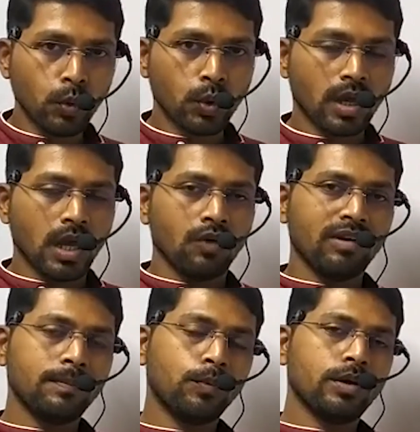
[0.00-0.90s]
pore.
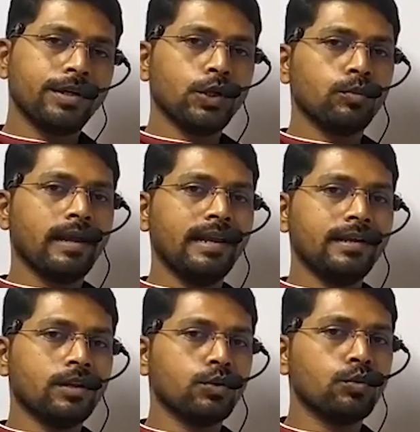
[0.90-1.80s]
When pollen tube
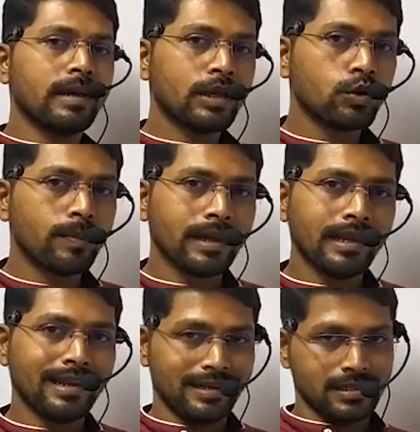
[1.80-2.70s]
enter through
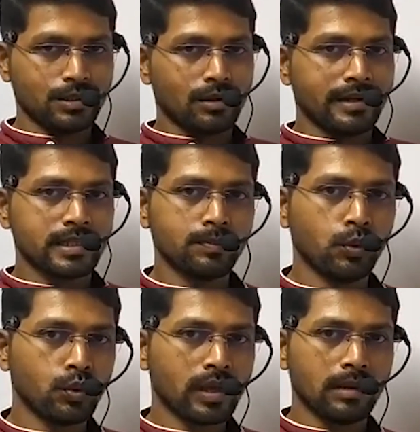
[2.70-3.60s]
micropyle, it is called as
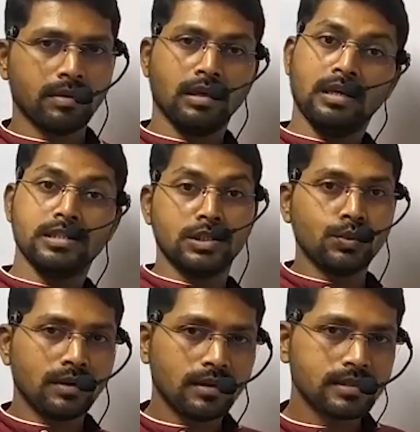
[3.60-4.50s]
porogamy. Easy
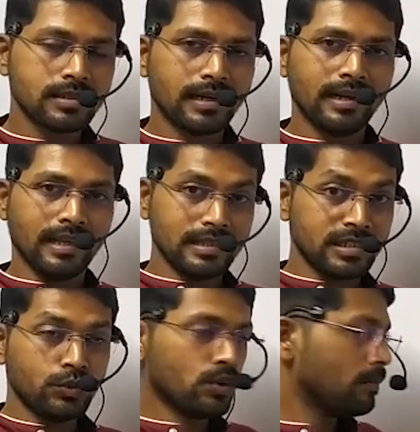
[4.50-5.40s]
to understand,
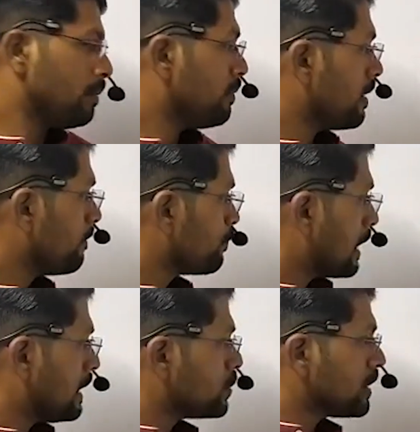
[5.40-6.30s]
easy to remember.
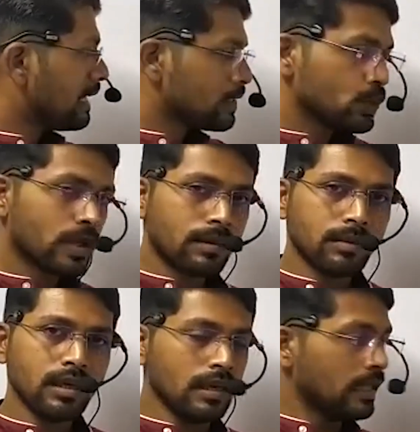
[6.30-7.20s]

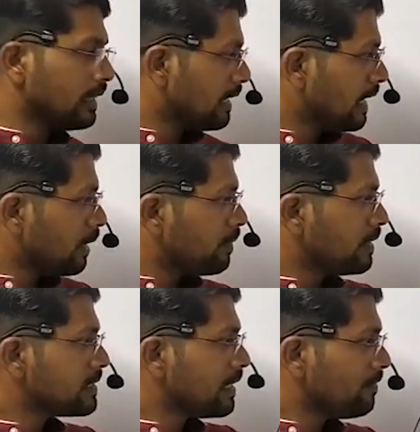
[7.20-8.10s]
Chalazogamy, the name
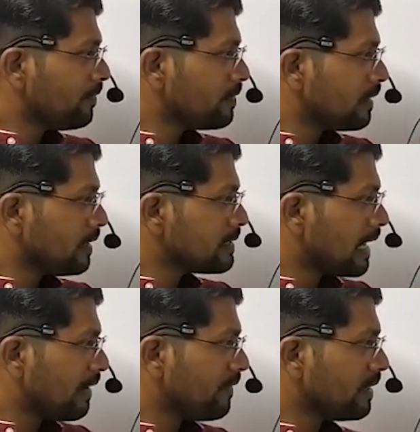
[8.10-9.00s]
itself is
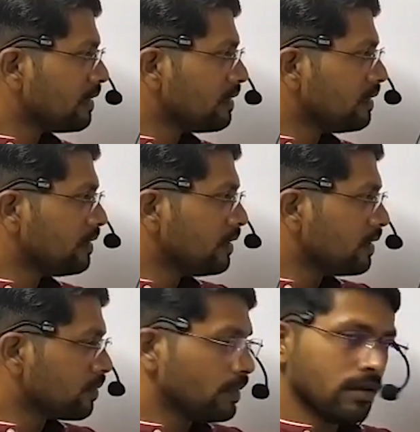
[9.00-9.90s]
having the
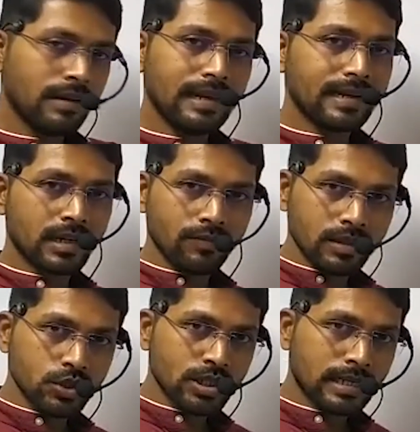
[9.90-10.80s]
term related with
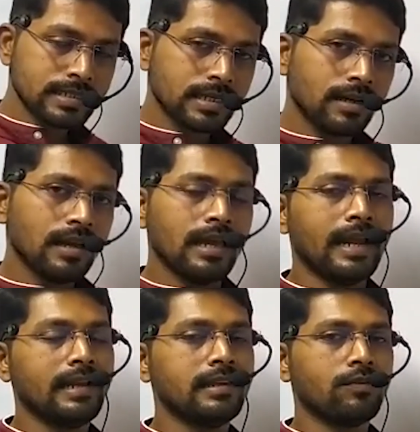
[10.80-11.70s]
the chalaza,
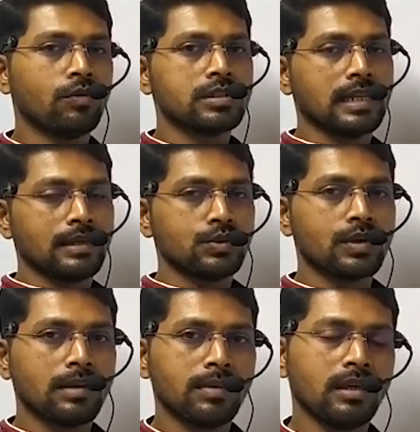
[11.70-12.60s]
and therefore
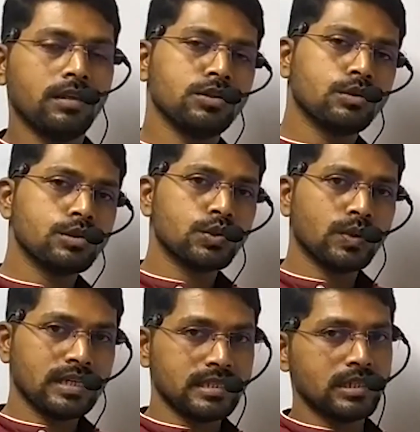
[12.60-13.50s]
chalazogamy, it is also
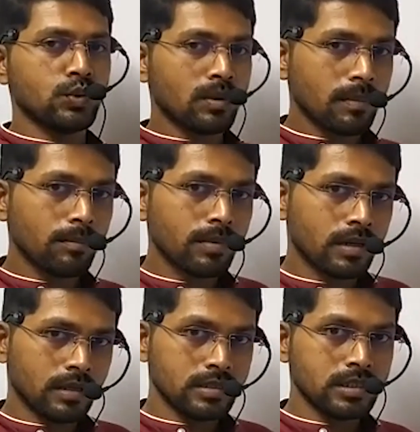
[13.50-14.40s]
easy to
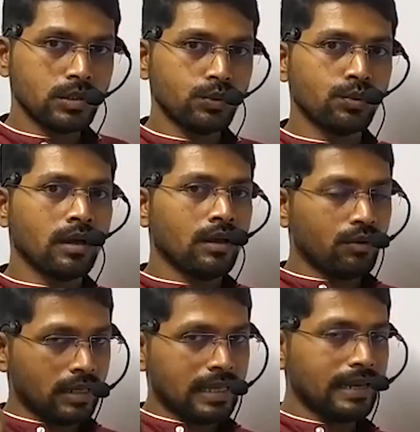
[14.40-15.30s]
remember, easy to
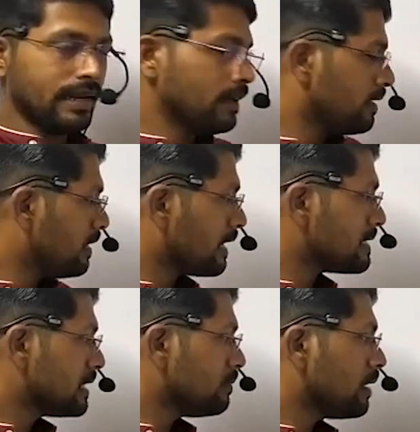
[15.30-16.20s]
recollect the
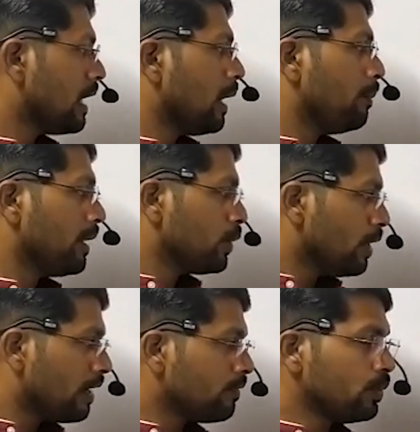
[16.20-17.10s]
concept, but you
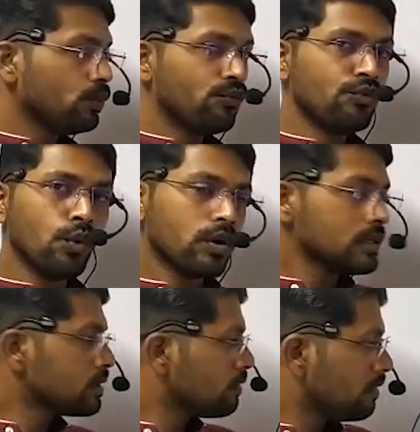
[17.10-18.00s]
have to
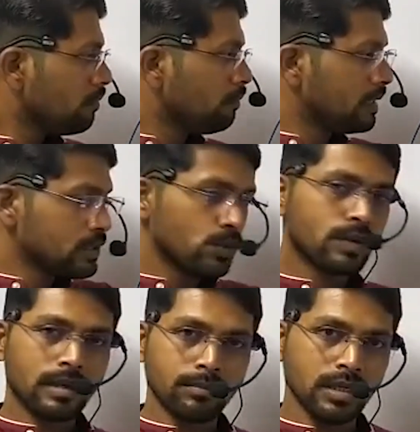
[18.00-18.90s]
focus on
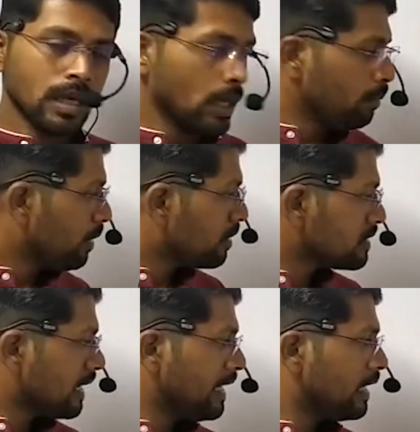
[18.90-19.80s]
mesogamy
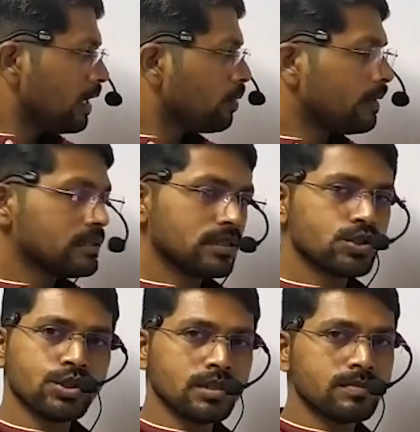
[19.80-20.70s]
because integument
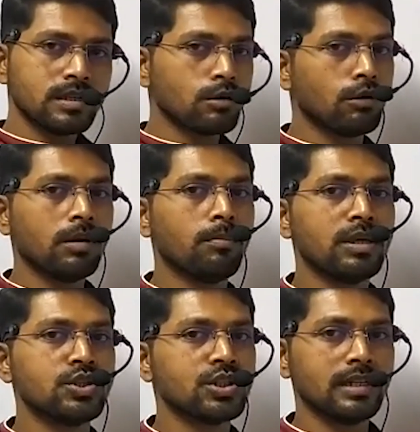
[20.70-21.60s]
such terms are not
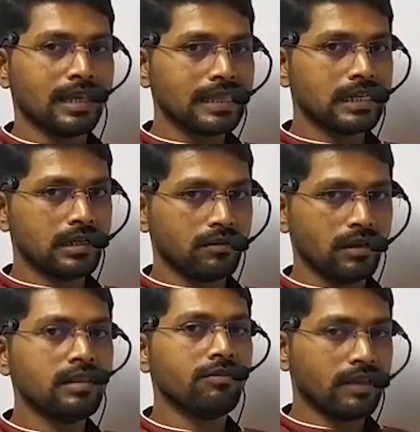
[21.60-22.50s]
mentioned in
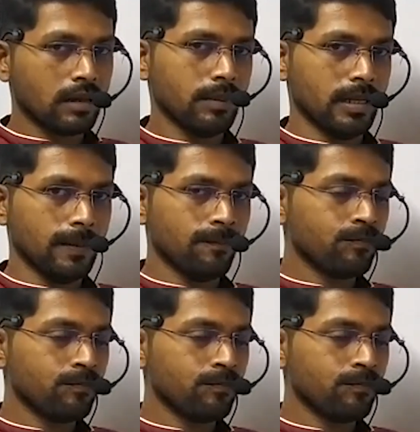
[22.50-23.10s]
the phenomenon.